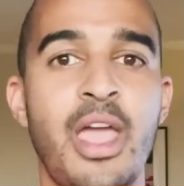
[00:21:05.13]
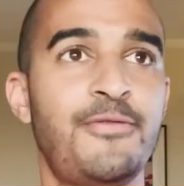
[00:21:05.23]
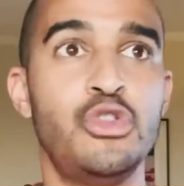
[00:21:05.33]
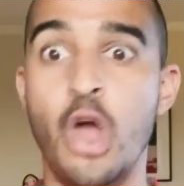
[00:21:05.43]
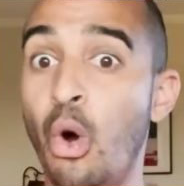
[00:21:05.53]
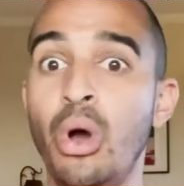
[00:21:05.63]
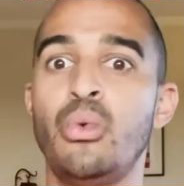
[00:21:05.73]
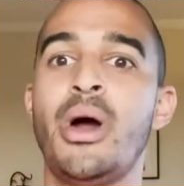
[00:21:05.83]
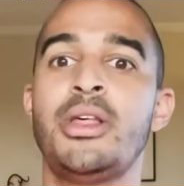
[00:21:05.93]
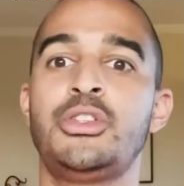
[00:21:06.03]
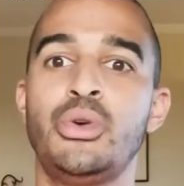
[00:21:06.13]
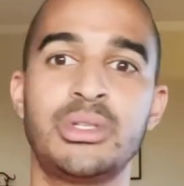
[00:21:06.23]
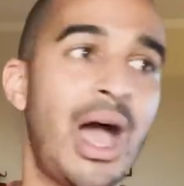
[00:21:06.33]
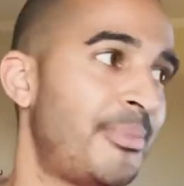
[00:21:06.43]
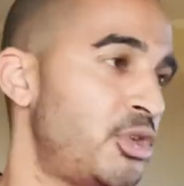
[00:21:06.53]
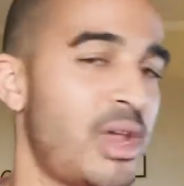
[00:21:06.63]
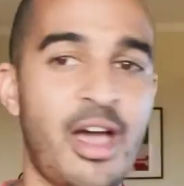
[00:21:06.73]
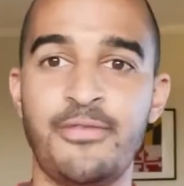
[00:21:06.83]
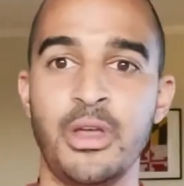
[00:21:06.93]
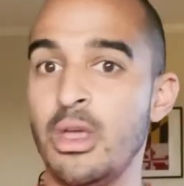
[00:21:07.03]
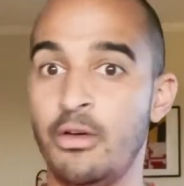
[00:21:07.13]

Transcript: If no one wanted to adopt, we'd have